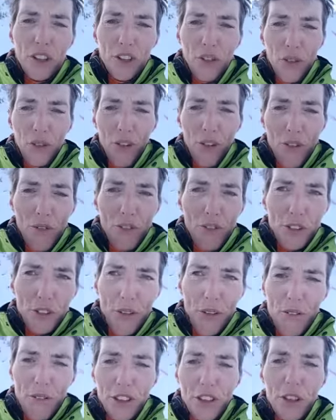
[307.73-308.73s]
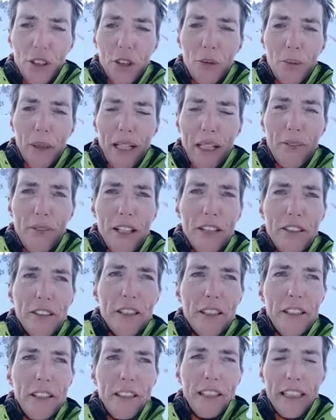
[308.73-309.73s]
sort of driven to the
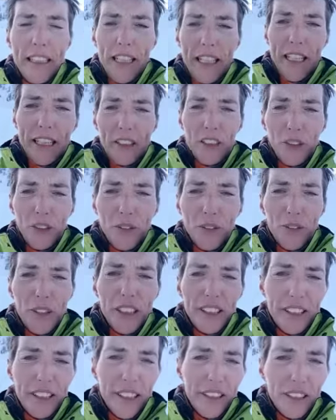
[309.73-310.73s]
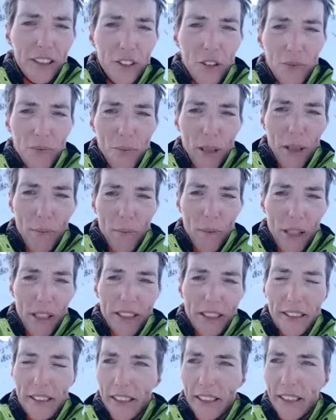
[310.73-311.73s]
background, to the recesses of my
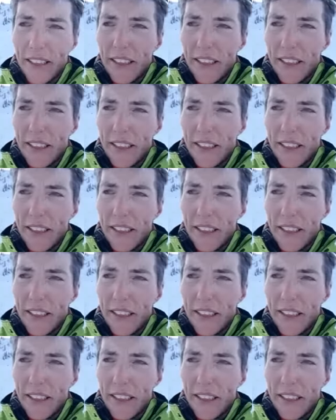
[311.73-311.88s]
mind,